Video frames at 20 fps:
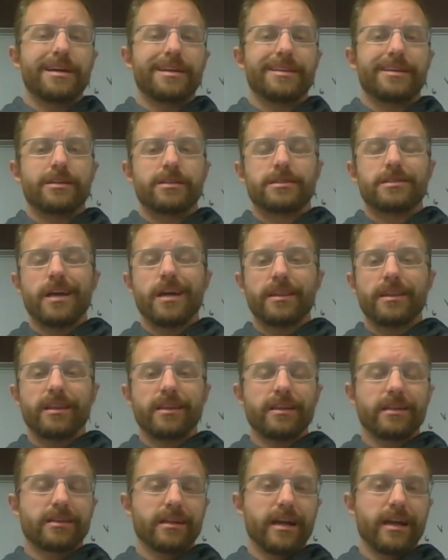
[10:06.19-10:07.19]
There's
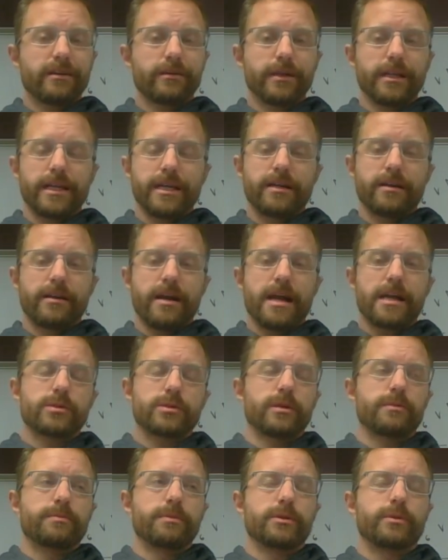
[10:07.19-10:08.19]
nothing that the light really interacts
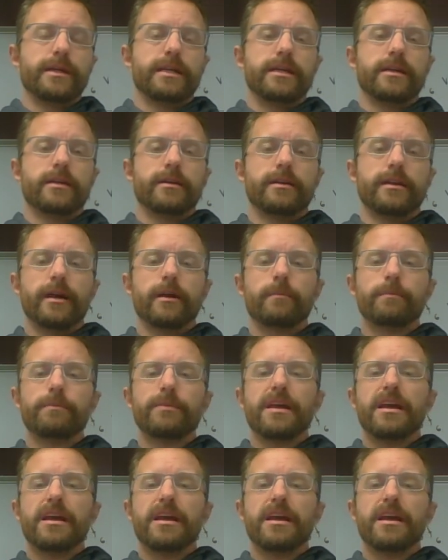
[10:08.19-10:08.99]
with between here and there.